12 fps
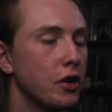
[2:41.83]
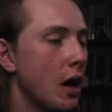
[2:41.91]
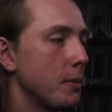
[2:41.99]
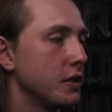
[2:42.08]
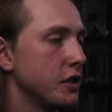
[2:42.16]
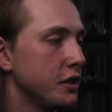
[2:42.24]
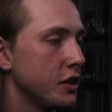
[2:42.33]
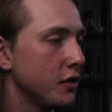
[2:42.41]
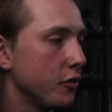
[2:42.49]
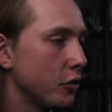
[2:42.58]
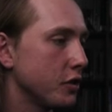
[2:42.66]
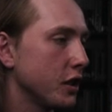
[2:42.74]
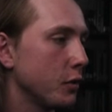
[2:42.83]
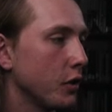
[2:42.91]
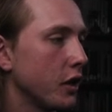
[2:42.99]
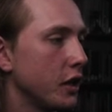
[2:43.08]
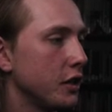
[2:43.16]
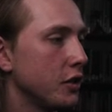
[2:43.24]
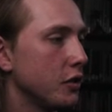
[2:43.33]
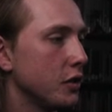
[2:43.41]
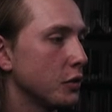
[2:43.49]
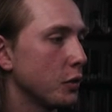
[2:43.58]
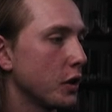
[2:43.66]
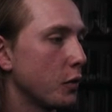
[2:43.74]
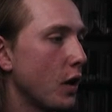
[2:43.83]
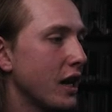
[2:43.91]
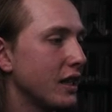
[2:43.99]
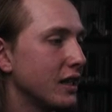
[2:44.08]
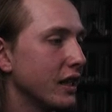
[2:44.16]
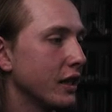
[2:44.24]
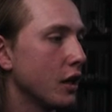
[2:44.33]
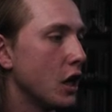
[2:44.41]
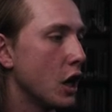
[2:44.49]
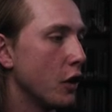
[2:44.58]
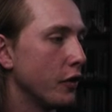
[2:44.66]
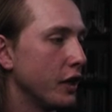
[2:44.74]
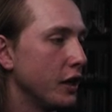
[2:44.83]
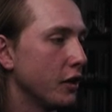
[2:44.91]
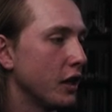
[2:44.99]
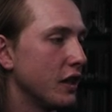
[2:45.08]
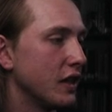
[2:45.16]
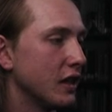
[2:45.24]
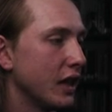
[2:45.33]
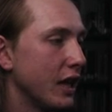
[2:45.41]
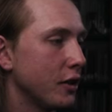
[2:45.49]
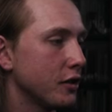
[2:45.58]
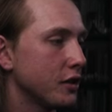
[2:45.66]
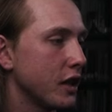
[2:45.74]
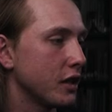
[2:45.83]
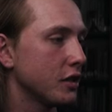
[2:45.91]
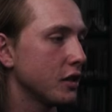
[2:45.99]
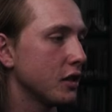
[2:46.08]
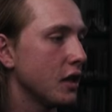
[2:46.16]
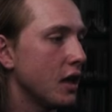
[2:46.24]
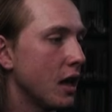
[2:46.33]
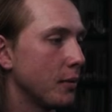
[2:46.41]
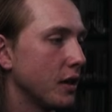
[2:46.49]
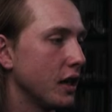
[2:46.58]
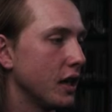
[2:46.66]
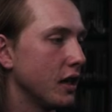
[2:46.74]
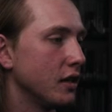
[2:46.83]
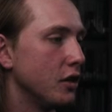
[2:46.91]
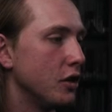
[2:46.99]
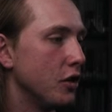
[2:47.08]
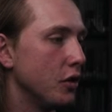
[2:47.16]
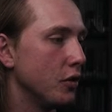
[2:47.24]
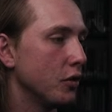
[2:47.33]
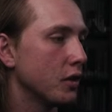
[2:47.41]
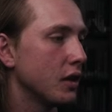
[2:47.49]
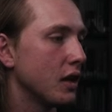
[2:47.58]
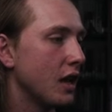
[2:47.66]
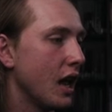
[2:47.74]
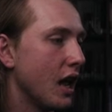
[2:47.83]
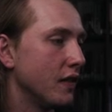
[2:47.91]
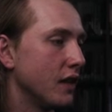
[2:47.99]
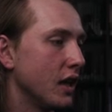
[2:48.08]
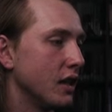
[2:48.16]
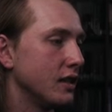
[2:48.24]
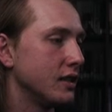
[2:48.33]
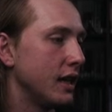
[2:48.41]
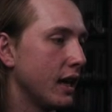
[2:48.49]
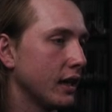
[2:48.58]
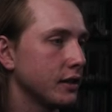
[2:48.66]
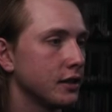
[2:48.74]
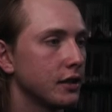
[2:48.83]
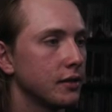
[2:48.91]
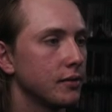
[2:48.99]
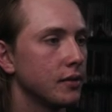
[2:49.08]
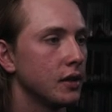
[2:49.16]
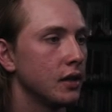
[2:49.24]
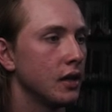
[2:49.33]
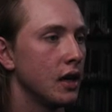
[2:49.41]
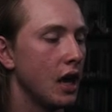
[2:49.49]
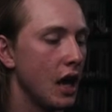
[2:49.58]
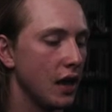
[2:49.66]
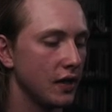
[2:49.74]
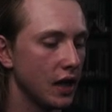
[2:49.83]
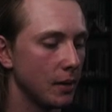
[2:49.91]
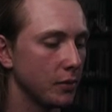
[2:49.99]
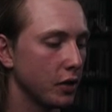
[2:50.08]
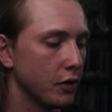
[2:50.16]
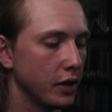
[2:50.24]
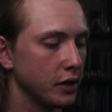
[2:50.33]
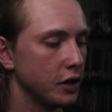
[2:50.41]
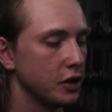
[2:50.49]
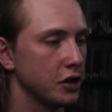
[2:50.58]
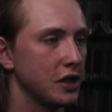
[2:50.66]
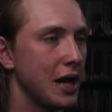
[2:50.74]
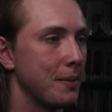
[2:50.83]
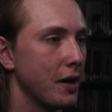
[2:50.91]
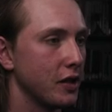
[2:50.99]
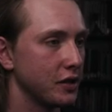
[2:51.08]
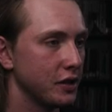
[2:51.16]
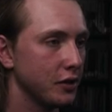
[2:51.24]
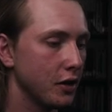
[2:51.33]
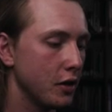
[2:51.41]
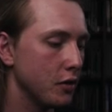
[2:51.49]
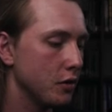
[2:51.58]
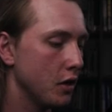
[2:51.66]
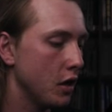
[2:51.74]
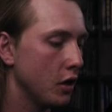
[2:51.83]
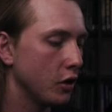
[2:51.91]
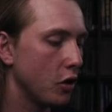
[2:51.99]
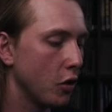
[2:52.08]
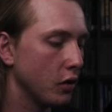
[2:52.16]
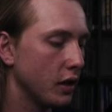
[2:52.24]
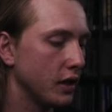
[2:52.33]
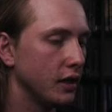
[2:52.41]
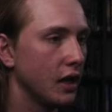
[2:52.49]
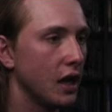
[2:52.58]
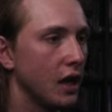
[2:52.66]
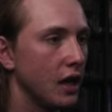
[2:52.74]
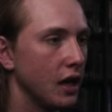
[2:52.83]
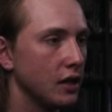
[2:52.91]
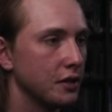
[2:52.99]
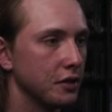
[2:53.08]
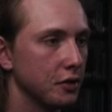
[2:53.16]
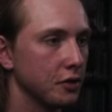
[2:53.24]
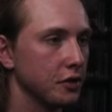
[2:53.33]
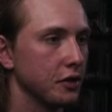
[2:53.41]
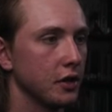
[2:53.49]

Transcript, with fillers: composition. First thing we're gonna do is we're gonna right click over here in the layers section. I'm gonna hit new and then text. And then I'm going to just type out a zero colon, and zero